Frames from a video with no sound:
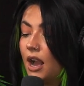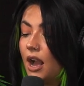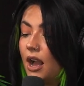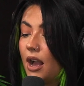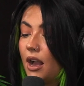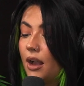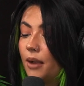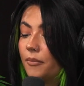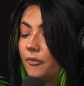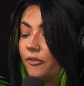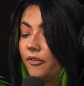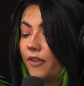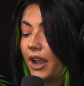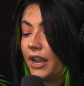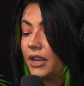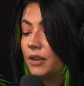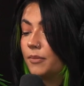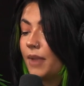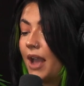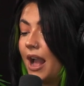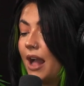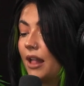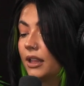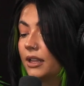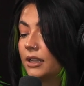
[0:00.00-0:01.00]

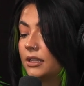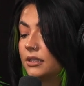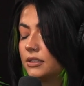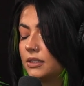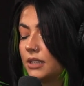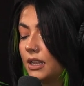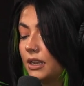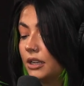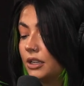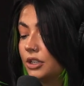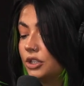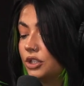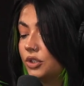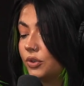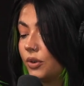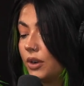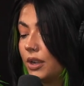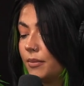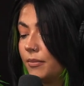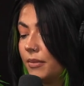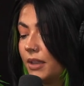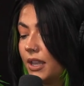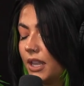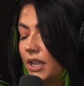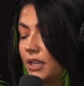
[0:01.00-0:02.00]
Find balance and
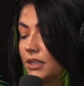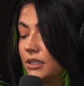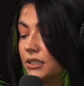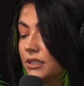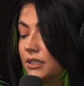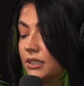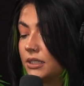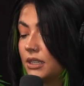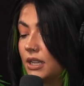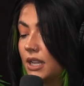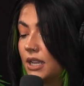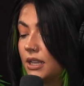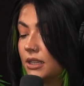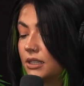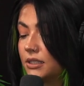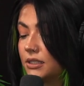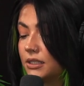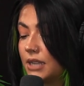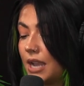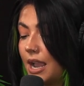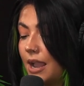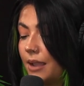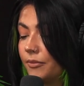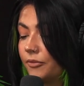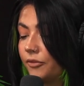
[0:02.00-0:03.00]
enjoyment in
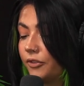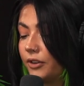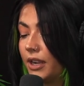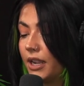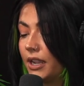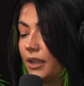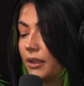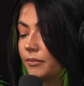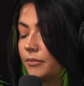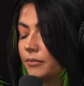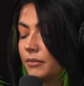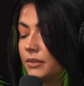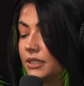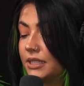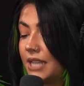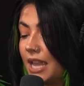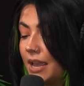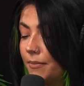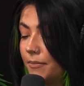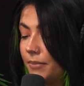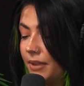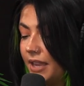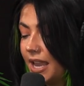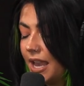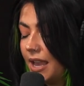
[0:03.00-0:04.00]
this time frame.
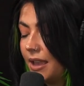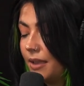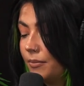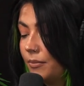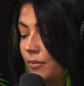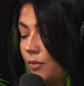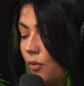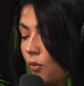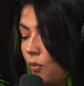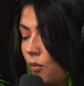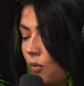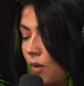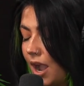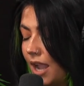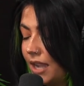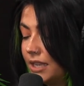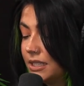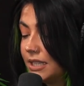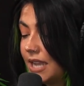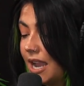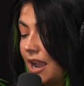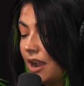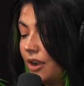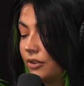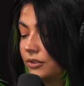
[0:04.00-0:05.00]
10 p.m.,
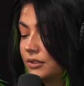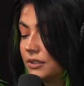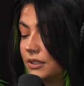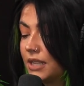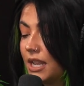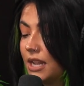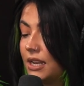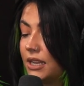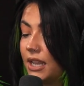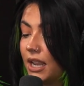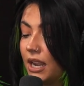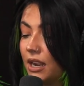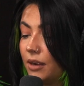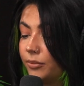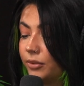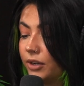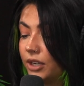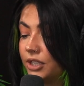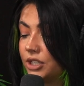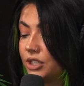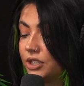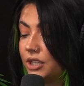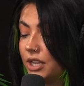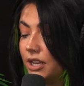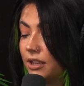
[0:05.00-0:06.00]
wind down, skincare,
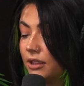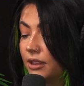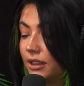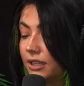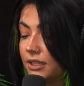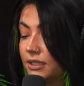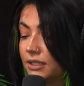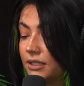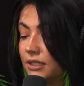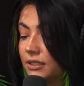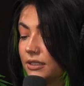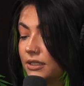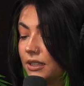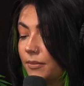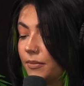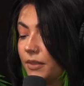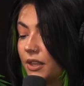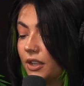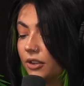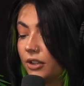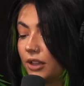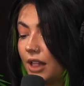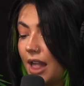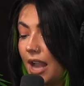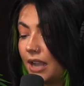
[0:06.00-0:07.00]
brush teeth, listen to
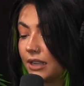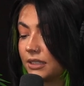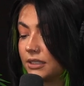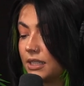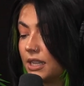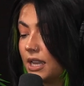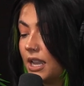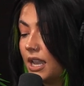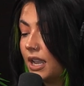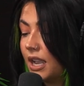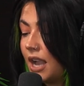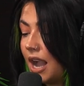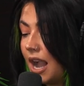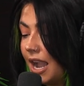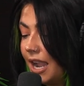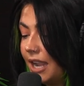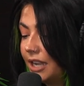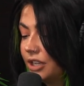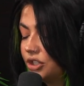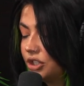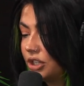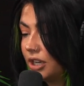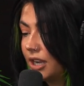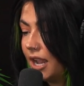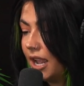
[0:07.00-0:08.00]
something relaxing,
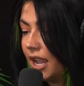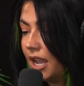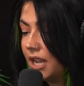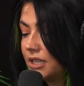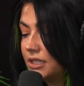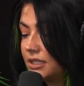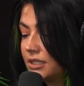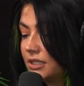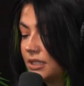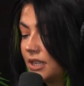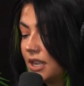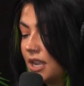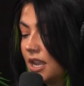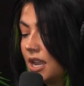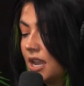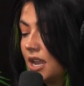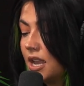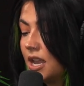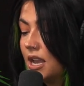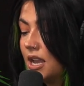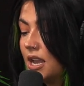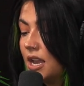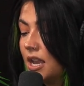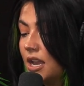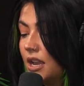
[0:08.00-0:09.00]
hydrate,
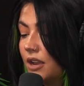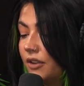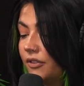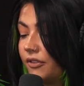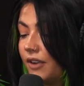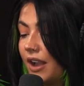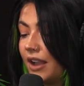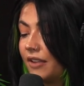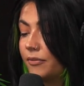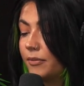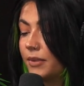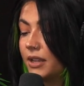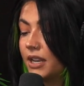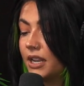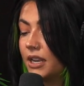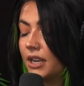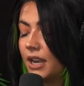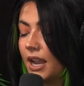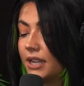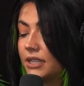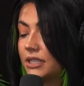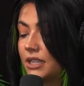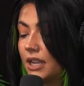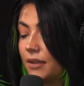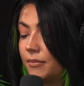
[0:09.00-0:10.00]

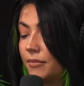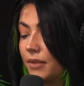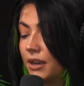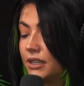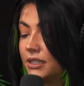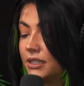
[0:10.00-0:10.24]
5-minute nighttime